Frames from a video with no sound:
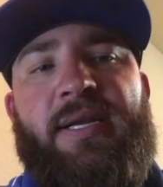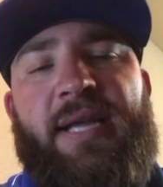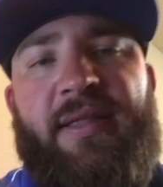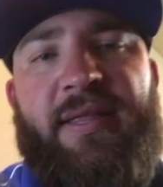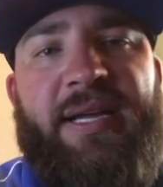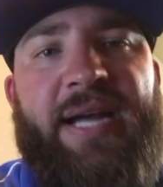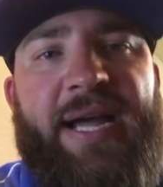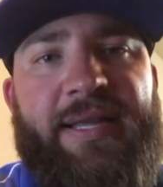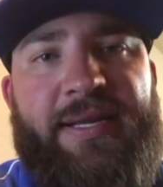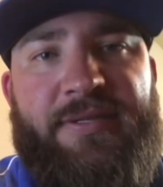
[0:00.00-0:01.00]
Now that the
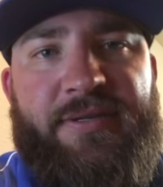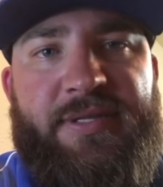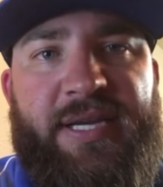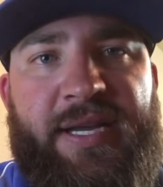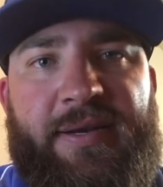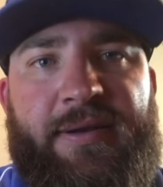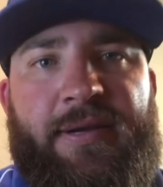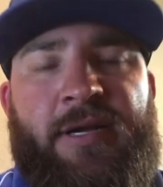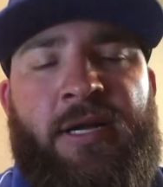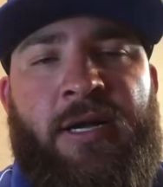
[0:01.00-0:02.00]
guidelines are set,
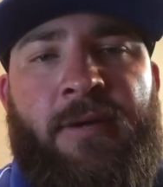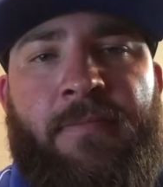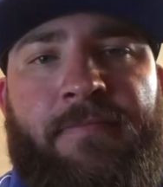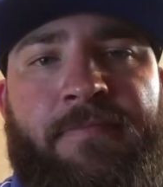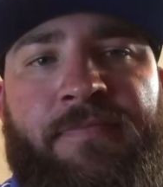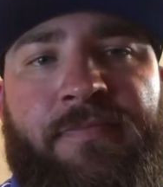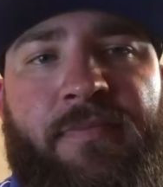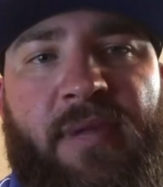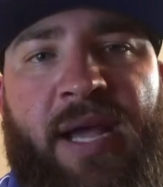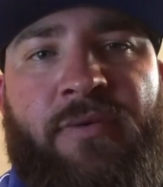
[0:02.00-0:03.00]

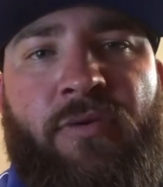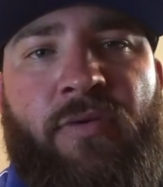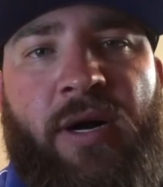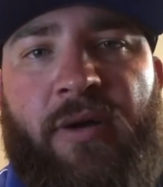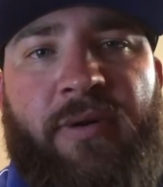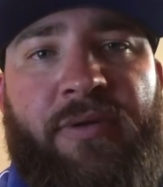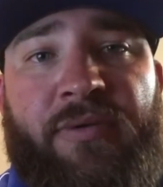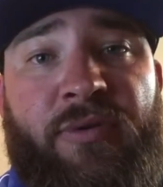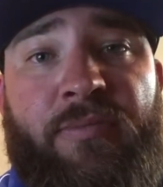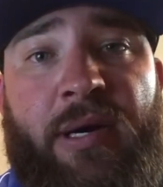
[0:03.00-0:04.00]
I will walk around the
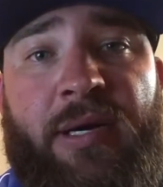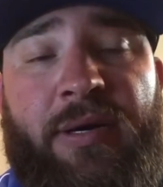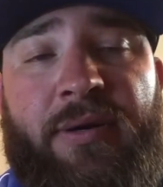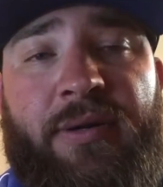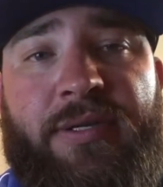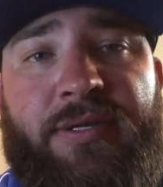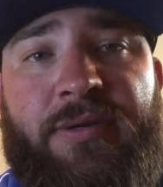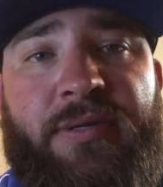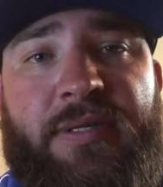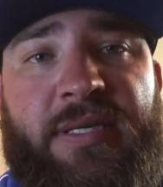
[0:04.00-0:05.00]
room, monitor the
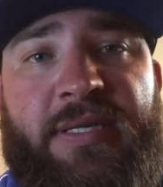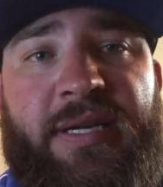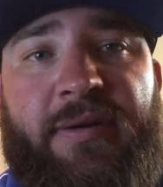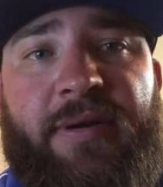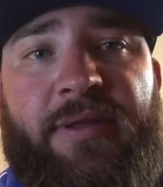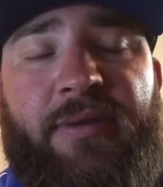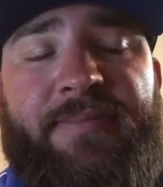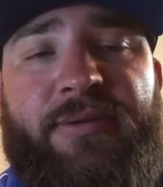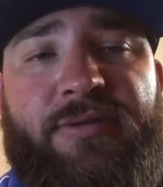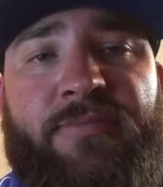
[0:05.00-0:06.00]
students as they create their
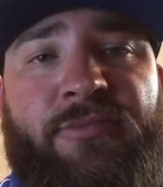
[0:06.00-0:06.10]
poster